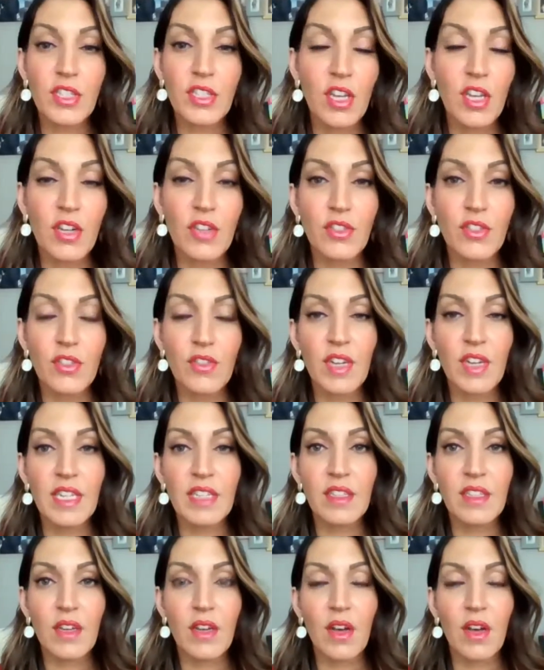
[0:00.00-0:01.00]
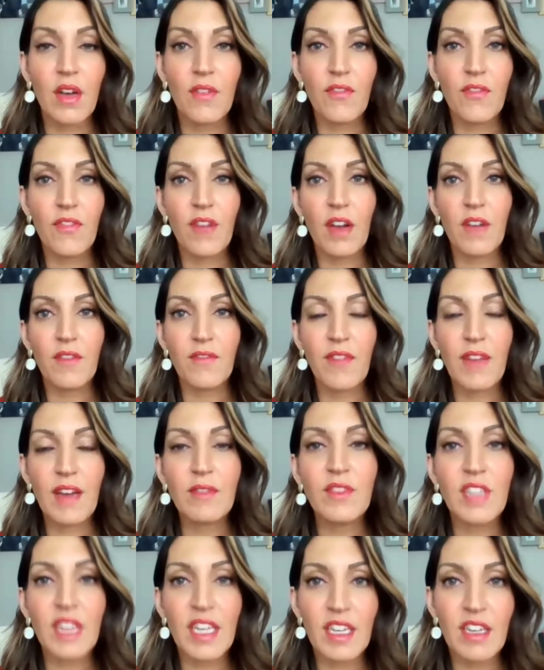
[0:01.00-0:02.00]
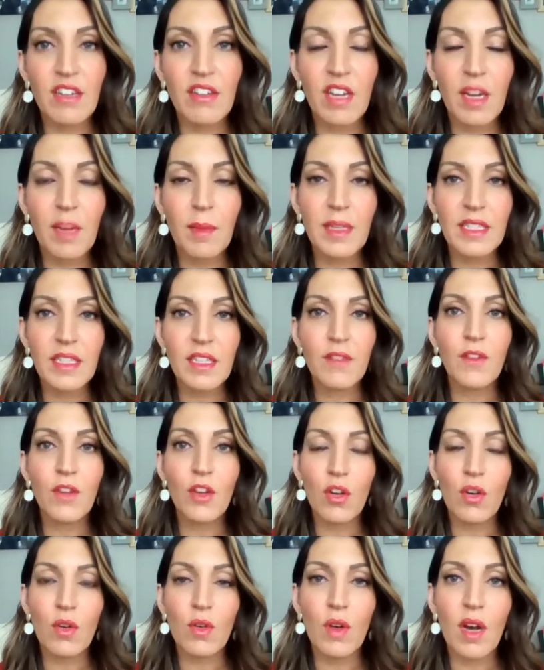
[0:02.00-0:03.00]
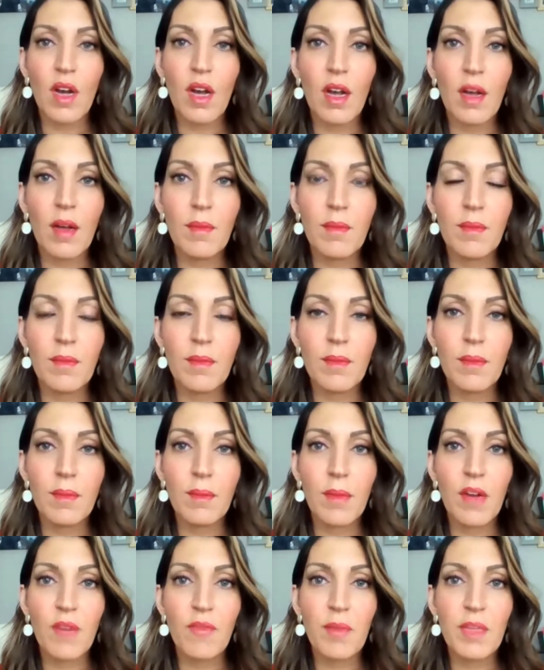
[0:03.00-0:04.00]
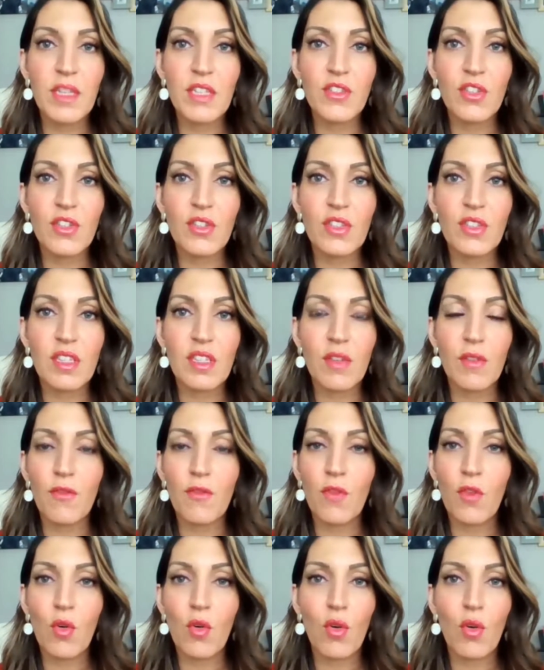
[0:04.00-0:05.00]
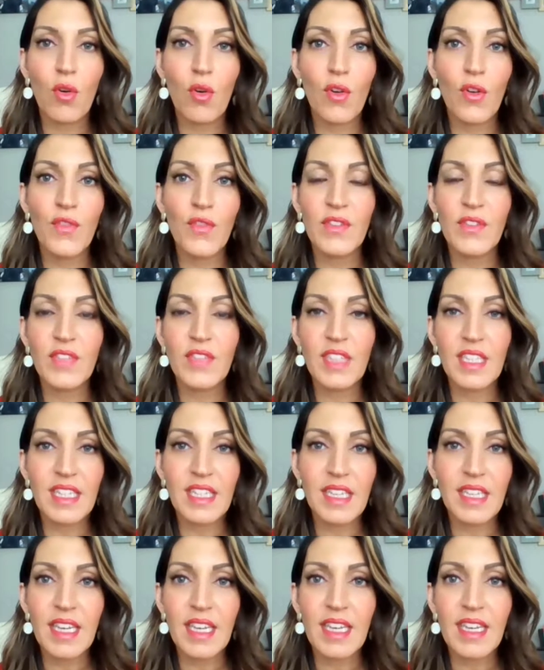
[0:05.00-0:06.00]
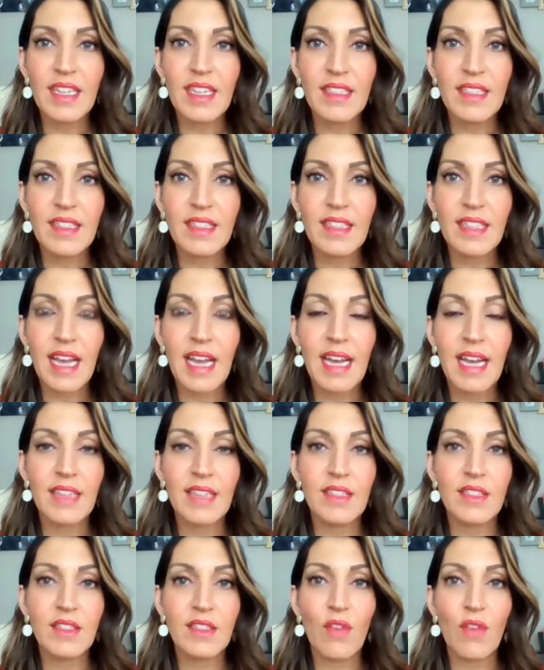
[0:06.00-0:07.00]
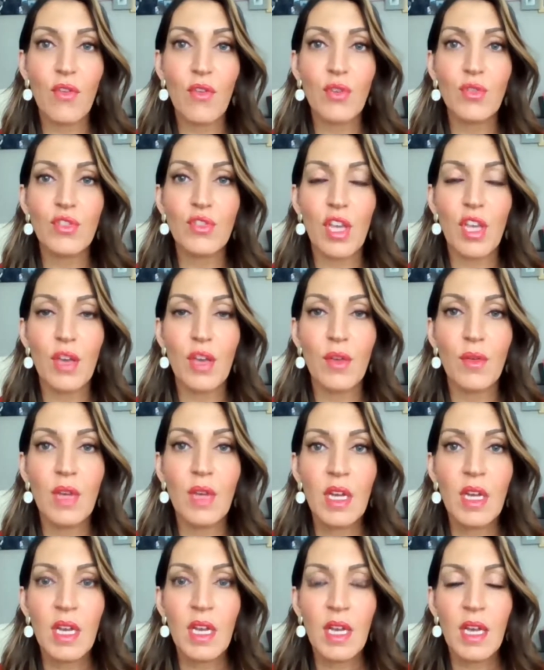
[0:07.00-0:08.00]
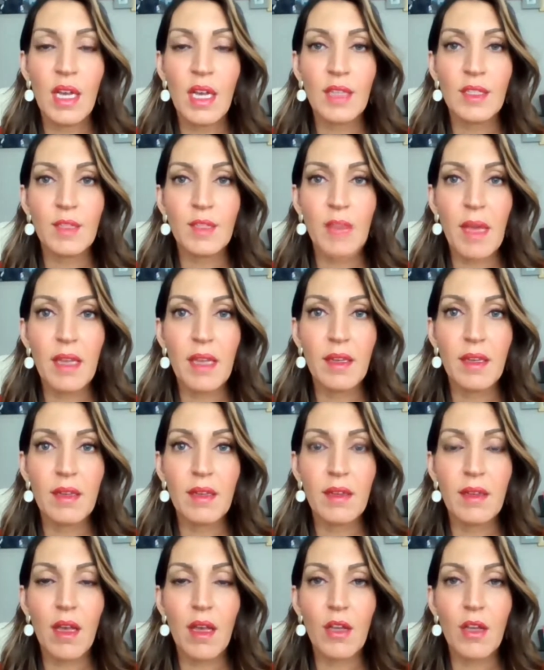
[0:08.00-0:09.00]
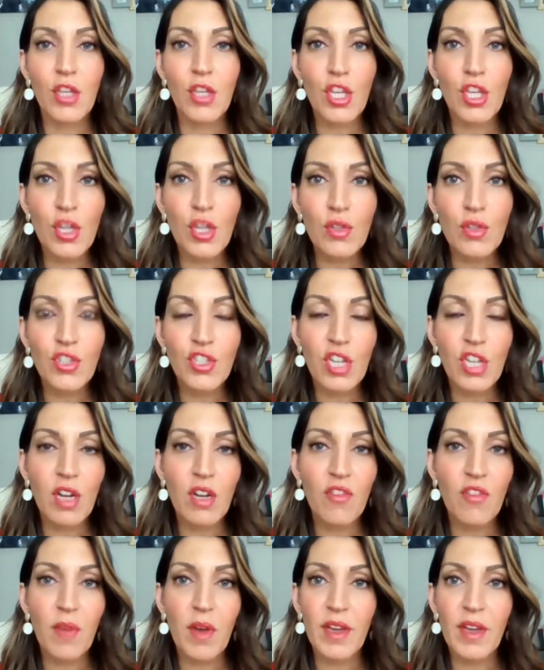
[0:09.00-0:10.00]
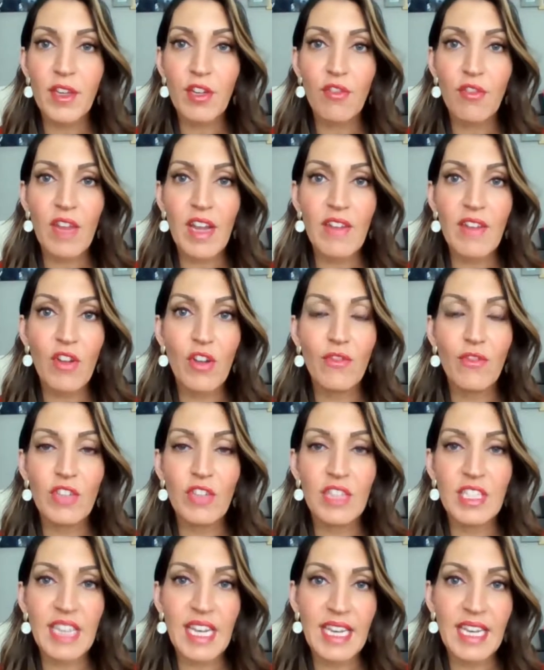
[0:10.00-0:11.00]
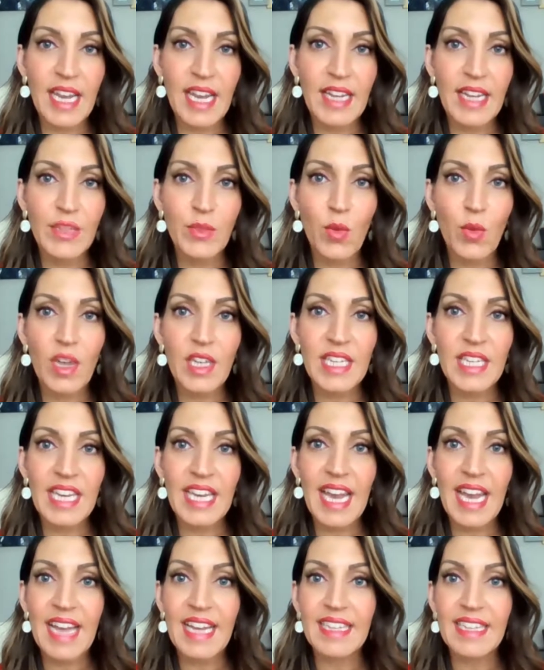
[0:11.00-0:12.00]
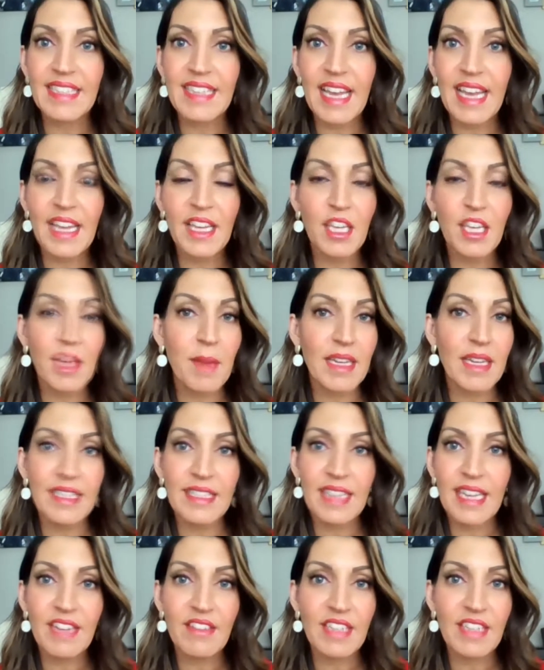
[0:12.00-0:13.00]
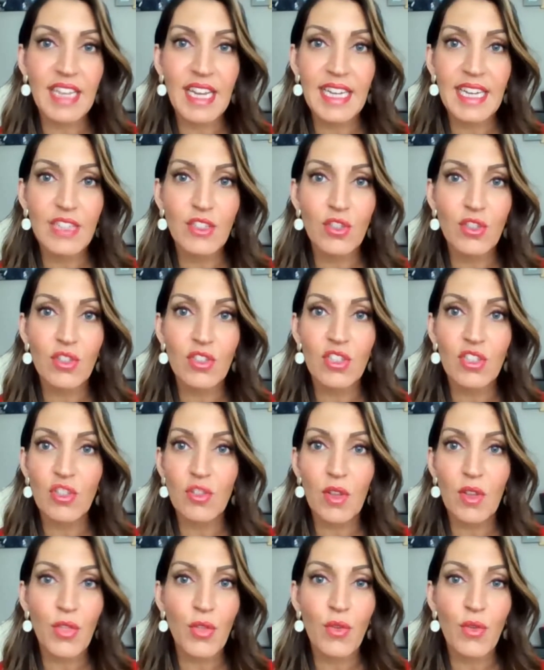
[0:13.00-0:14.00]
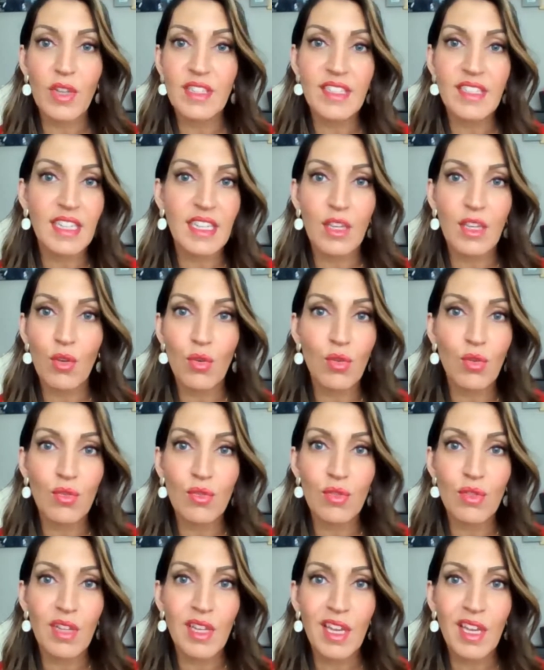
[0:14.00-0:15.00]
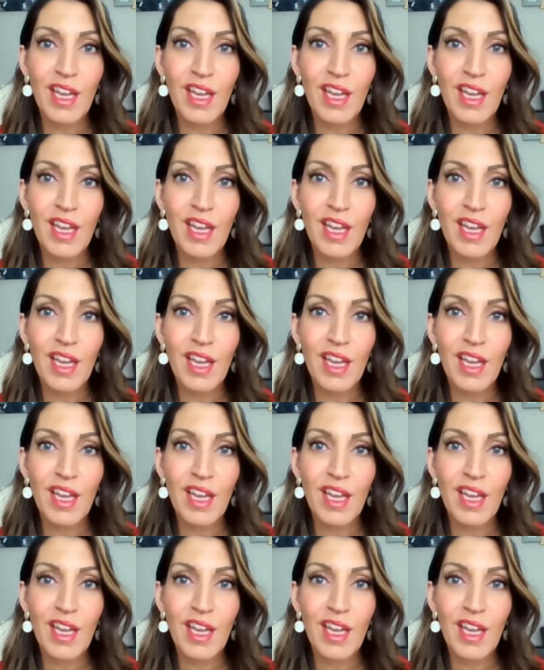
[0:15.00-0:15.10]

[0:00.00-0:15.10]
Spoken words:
answer is I've found it incredibly difficult. I've been a doctor for 15 years, and I've also spent a huge chunk of my career, over a decade, working as a humanitarian aid doctor. So I thought I'd seen it all,